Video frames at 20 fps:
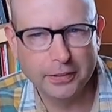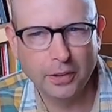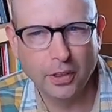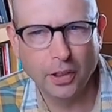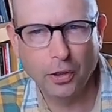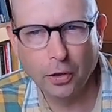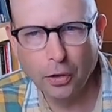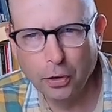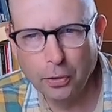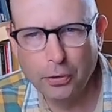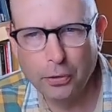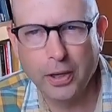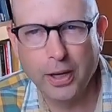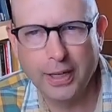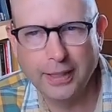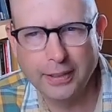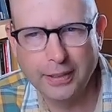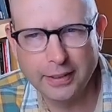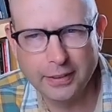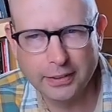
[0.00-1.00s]
our own
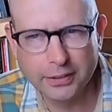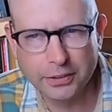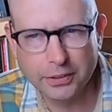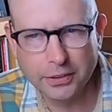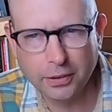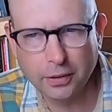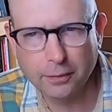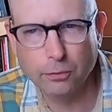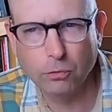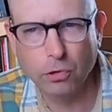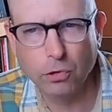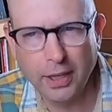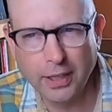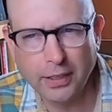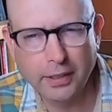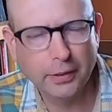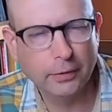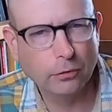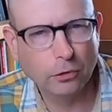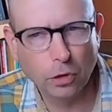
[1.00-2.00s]
ideas of right
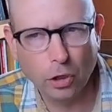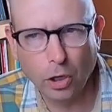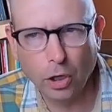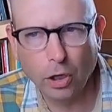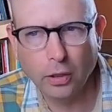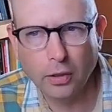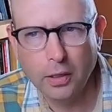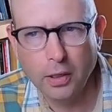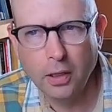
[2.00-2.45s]
and wrong,